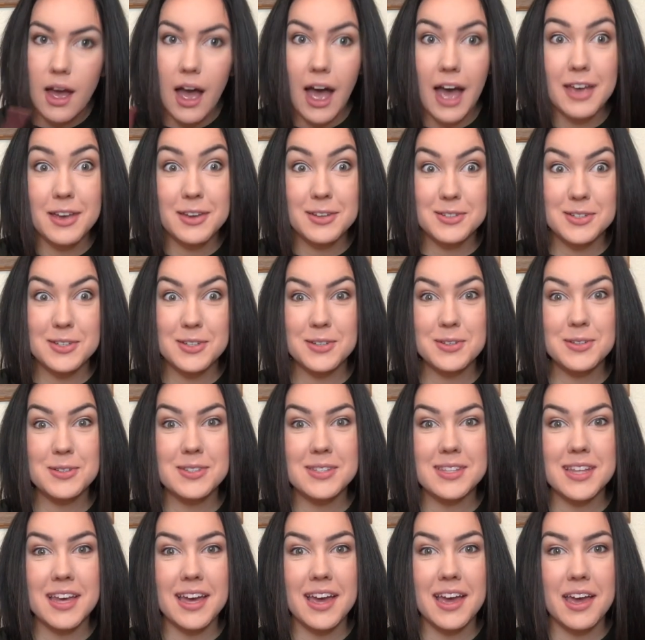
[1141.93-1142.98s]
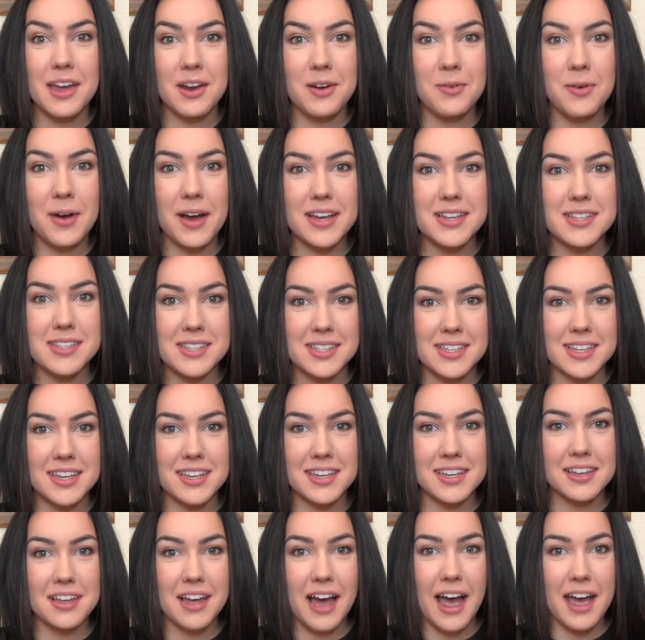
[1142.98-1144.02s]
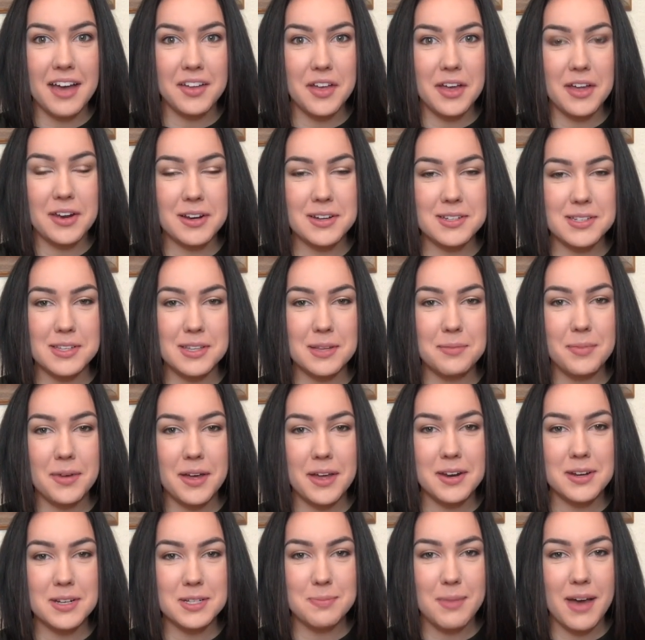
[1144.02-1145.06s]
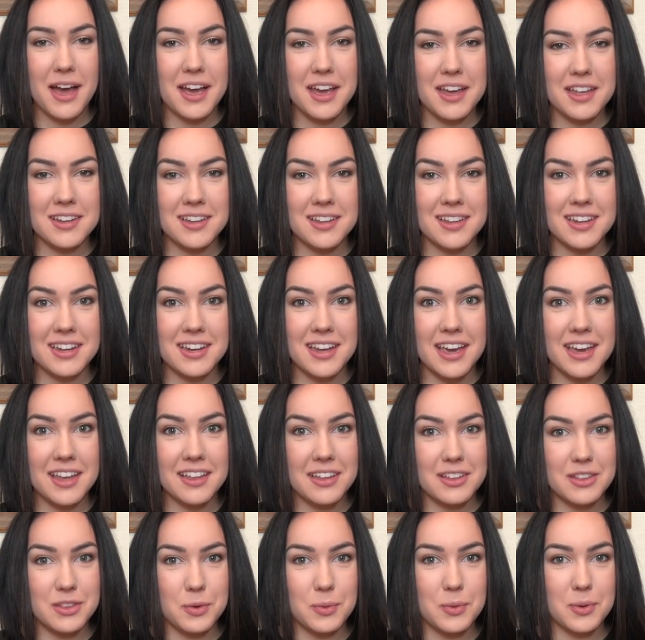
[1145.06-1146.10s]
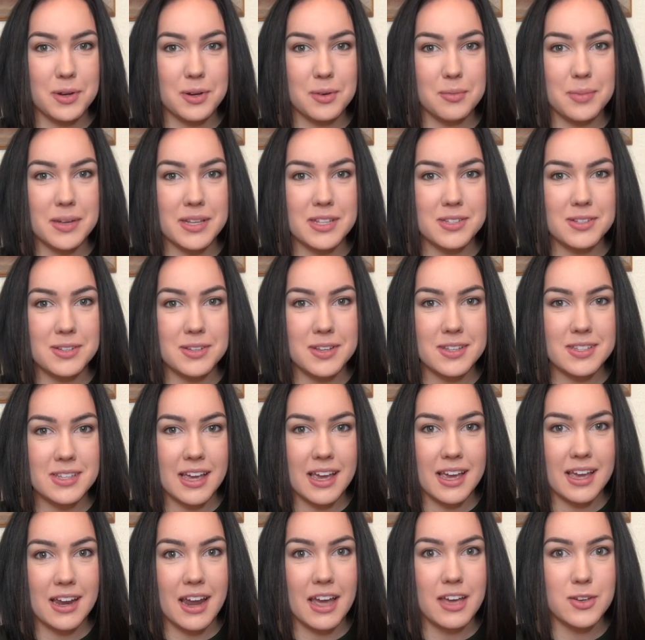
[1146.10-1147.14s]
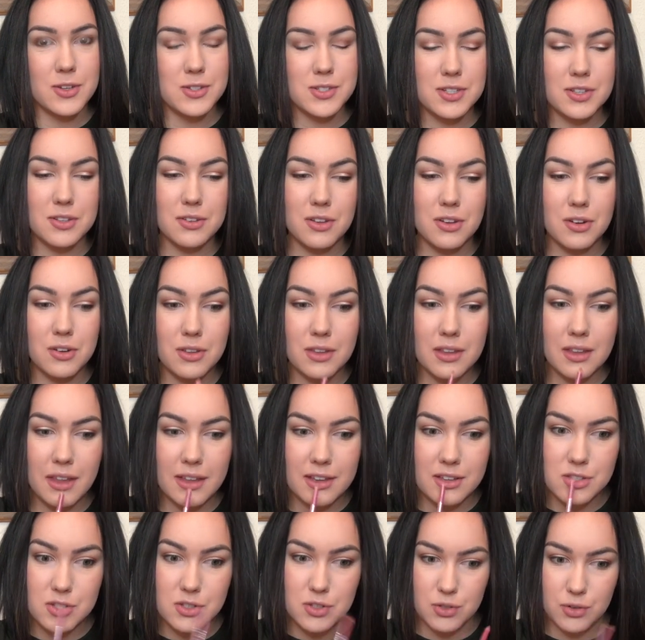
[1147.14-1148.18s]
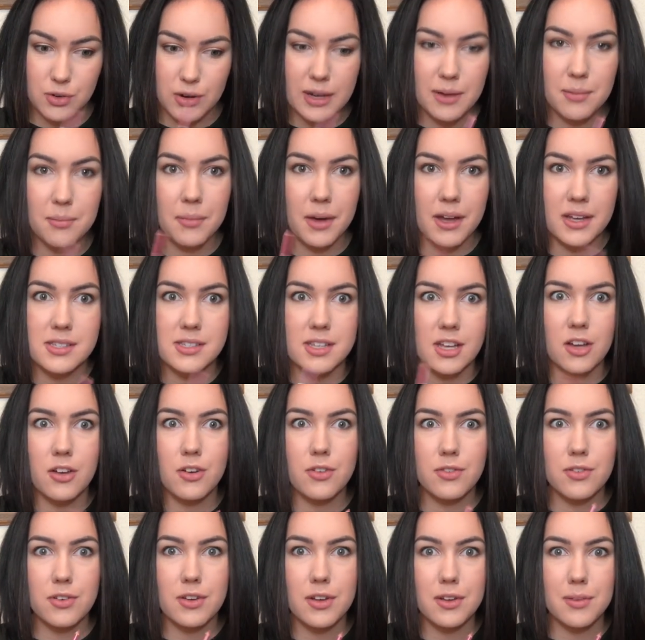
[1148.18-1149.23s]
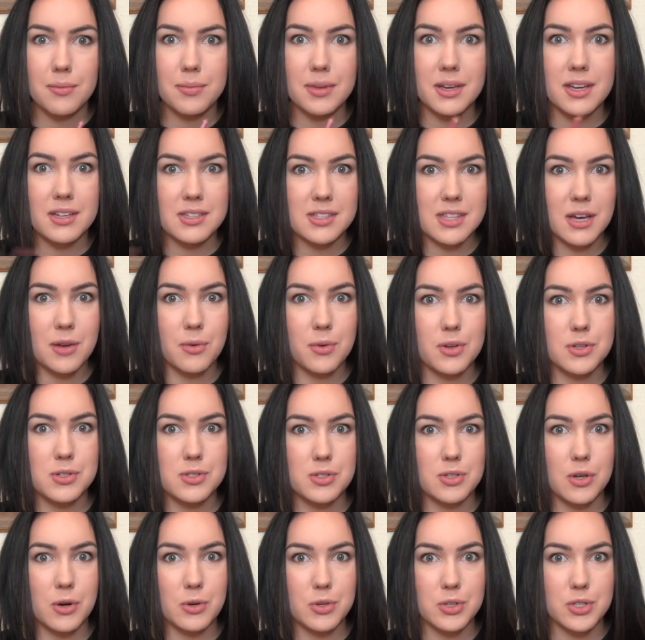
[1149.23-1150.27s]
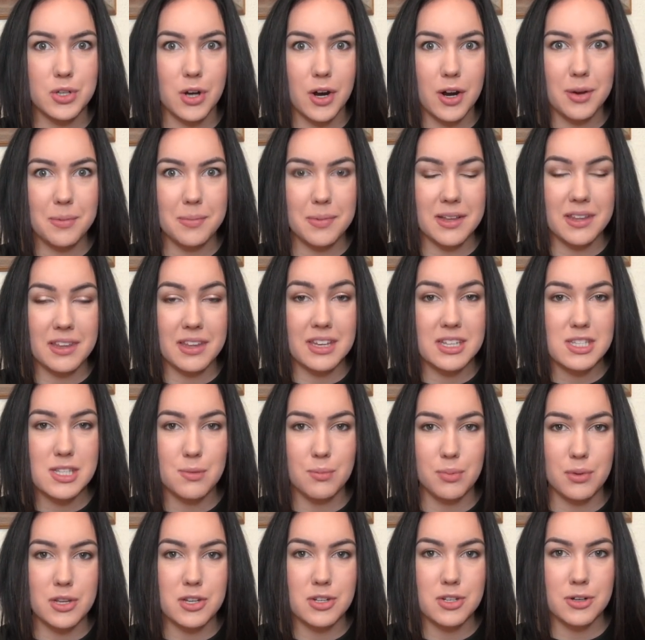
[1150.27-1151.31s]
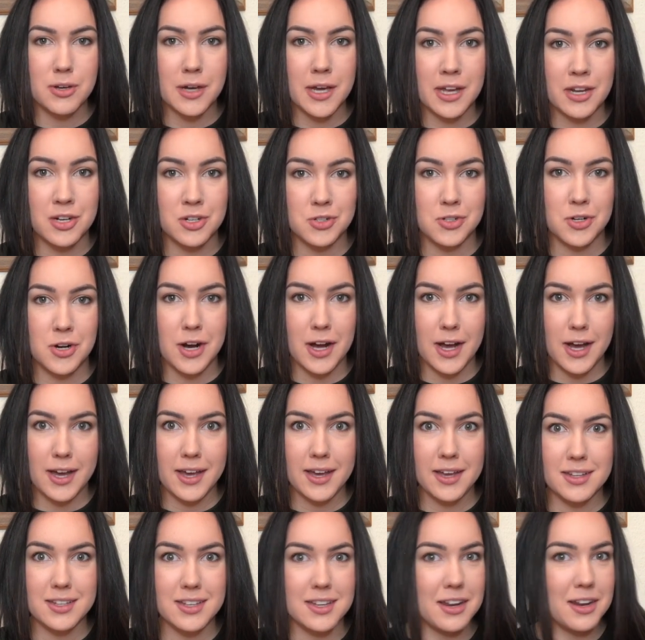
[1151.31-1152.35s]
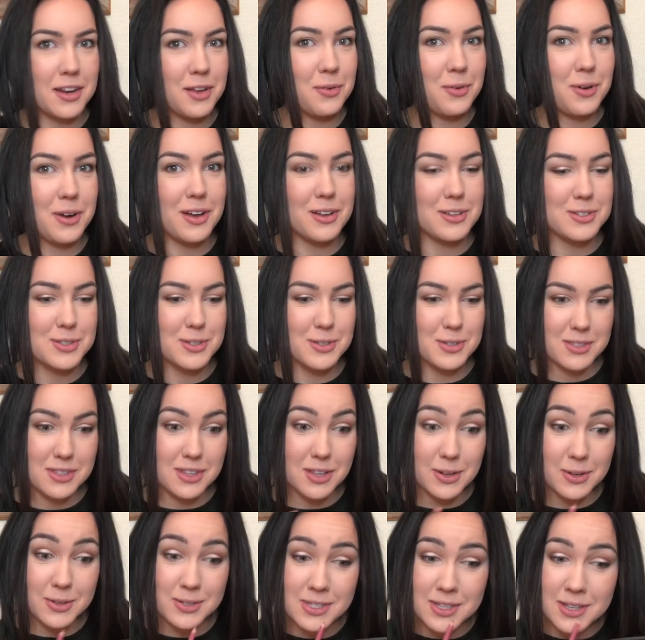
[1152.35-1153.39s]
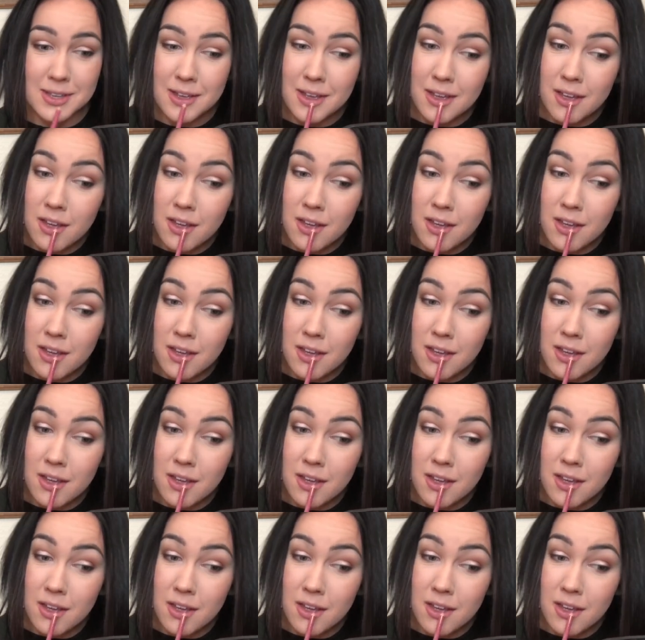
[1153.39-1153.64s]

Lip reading: I used to use the NYC eyeliners and lip liners back in the day, like the wooden pencils, and I used to literally like scrape myself because they were so sharp and like splintery and dry. Did anyone else use those?